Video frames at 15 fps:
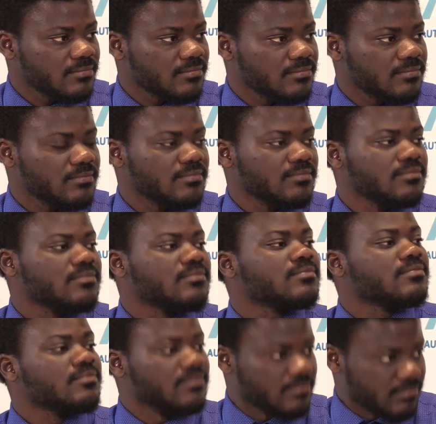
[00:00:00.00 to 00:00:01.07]
pieces, the
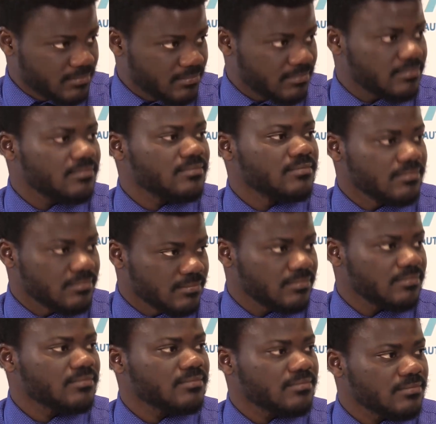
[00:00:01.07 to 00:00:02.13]
splices mm-hmm. in,
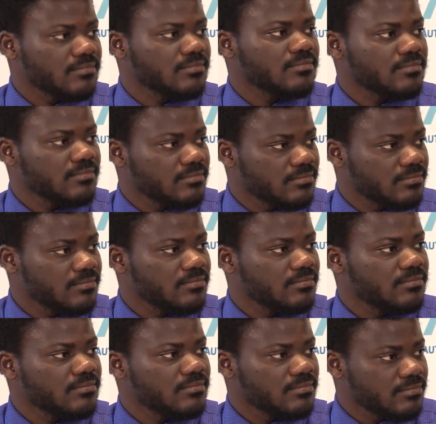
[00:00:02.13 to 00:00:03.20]
mm-hmm. be able to send
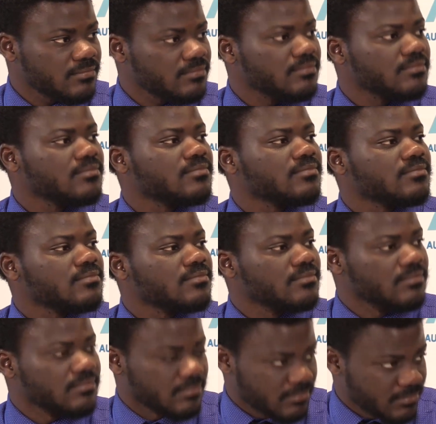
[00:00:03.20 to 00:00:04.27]
that, get it diagnosed, and
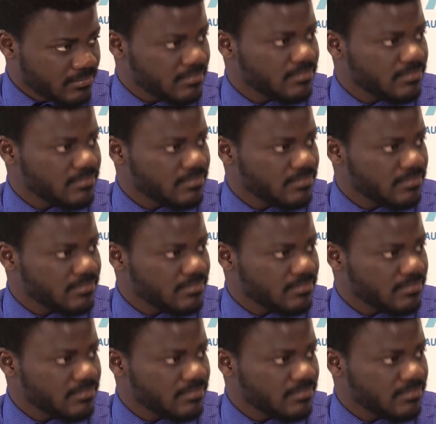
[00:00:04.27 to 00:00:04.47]
come back. Mm-hmm.